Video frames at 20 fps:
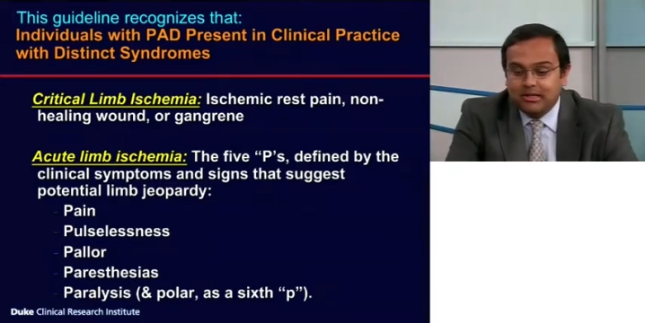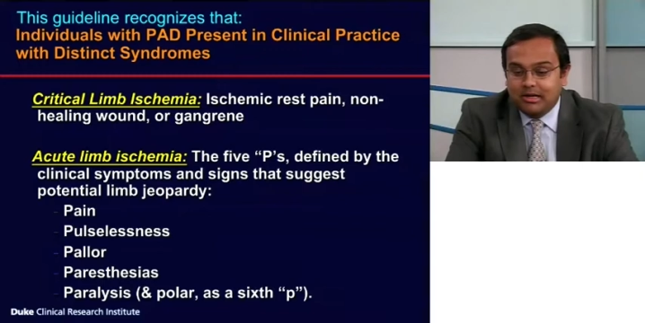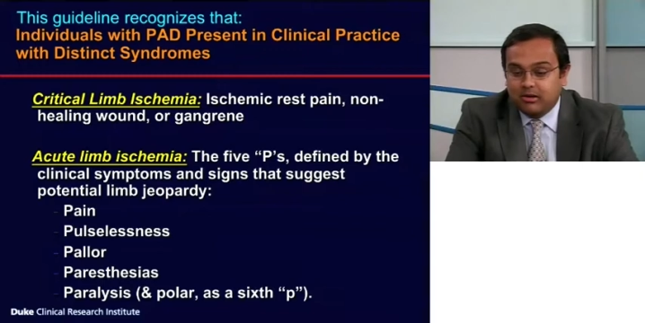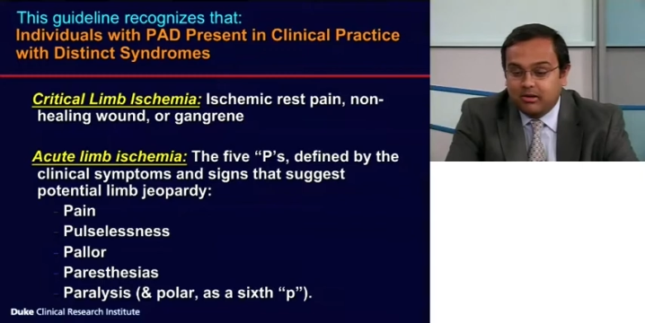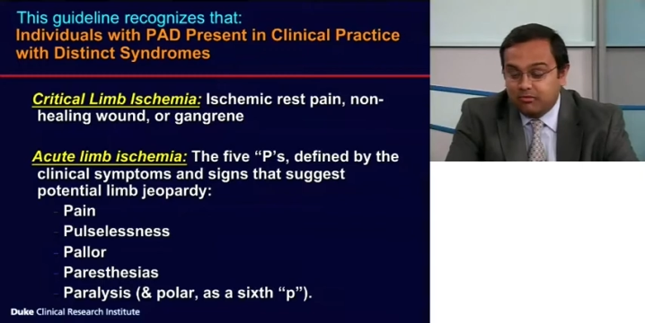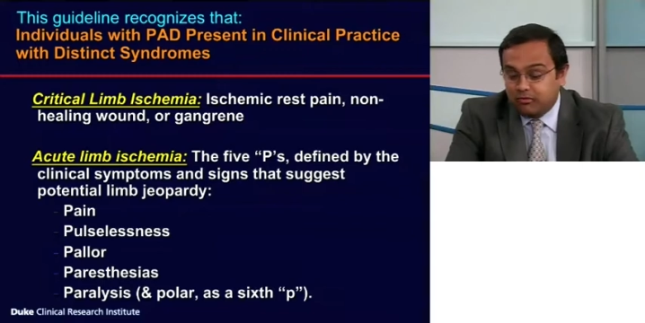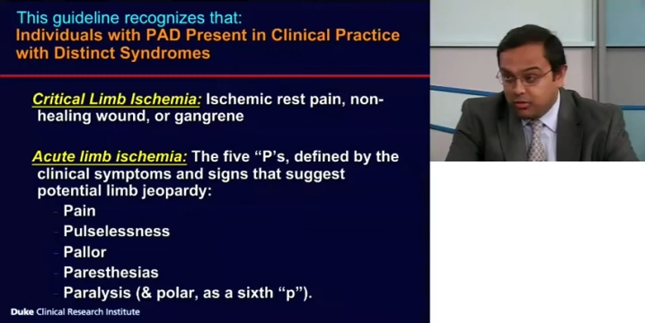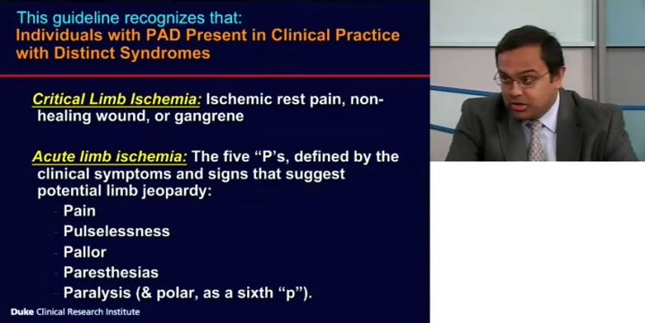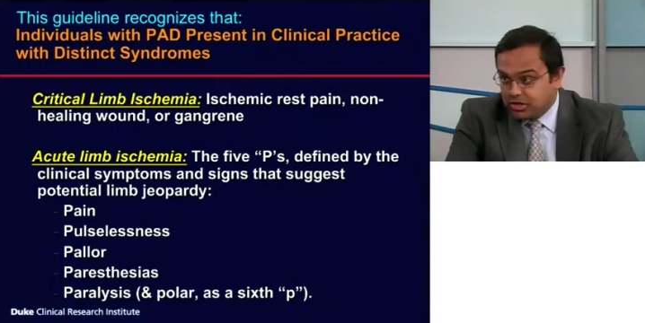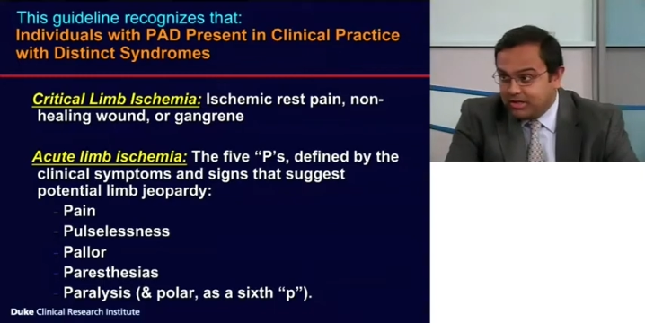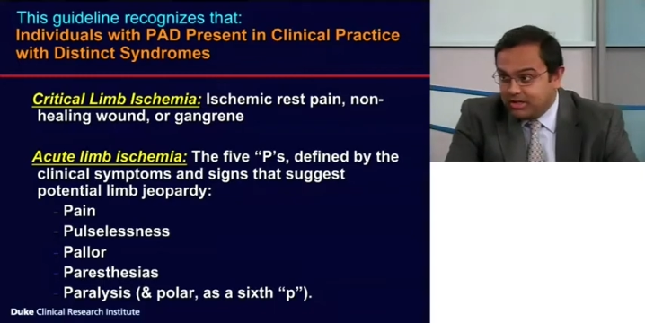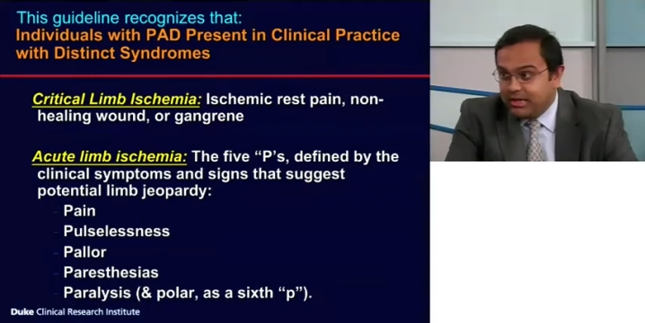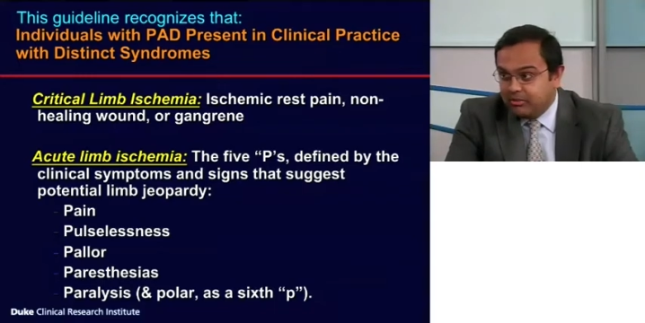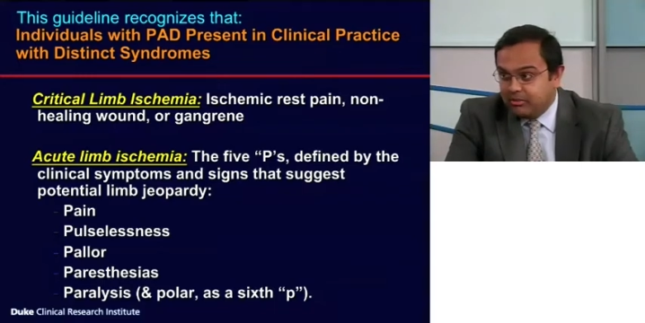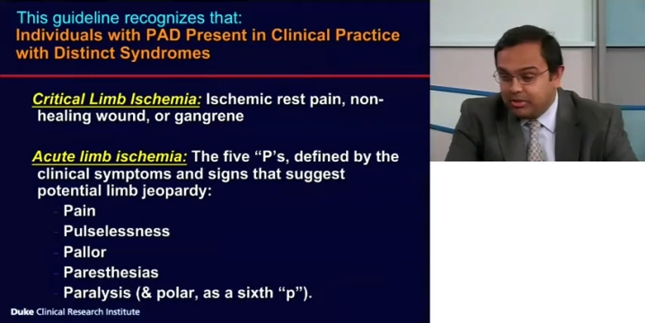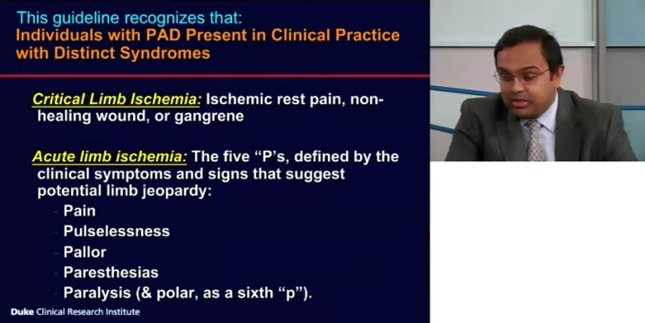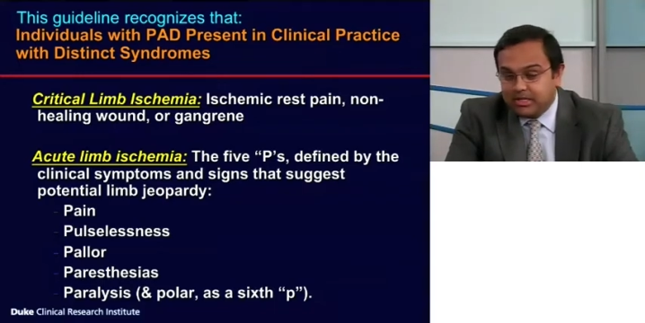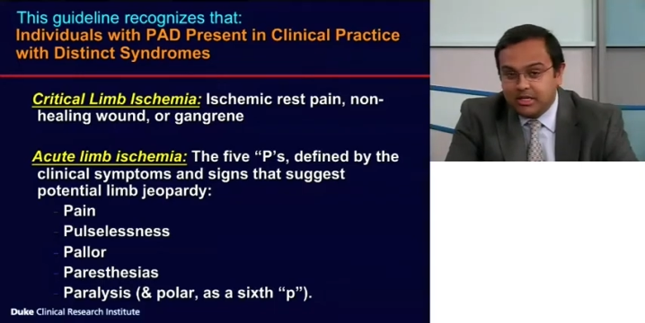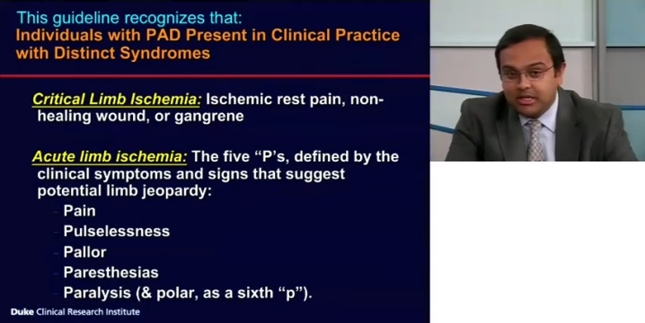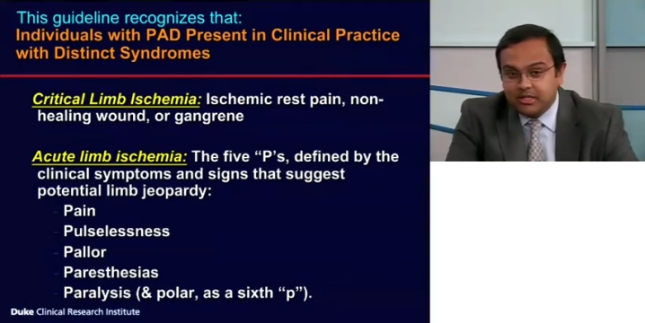unfortunately,
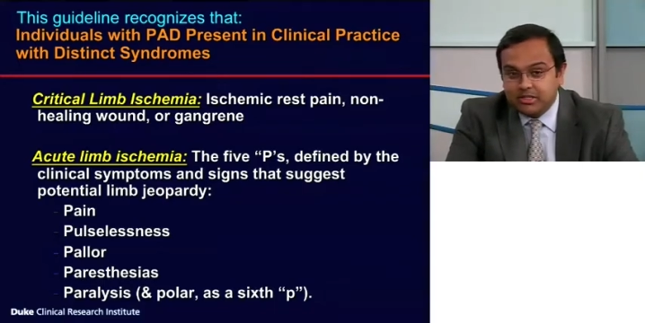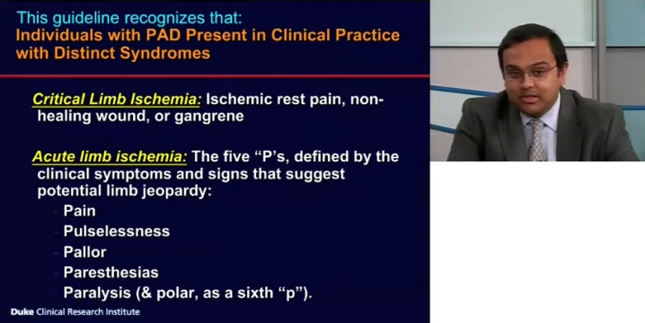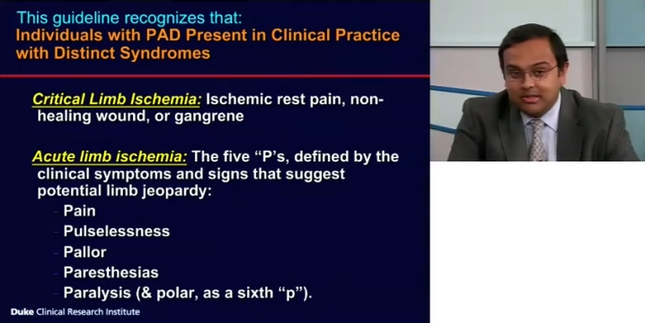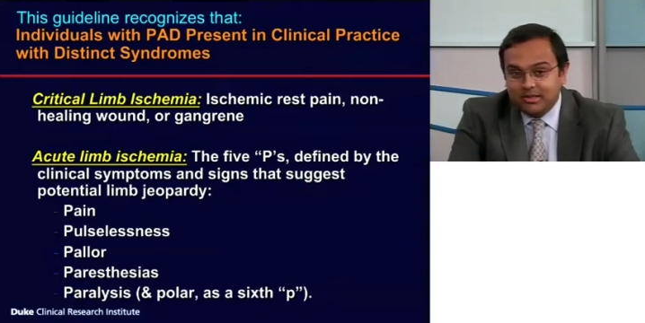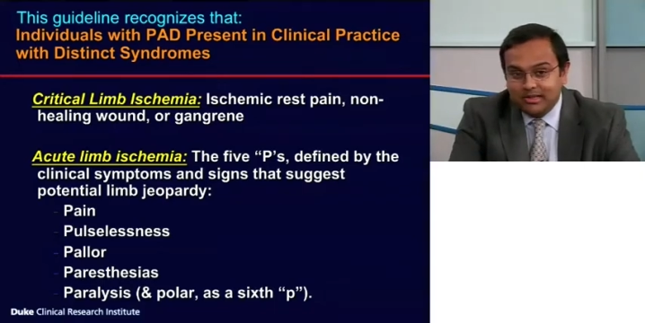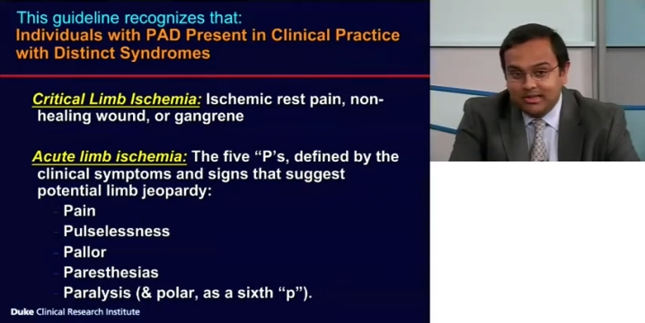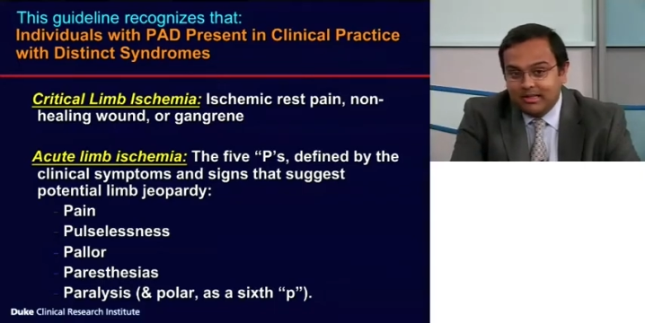amputation,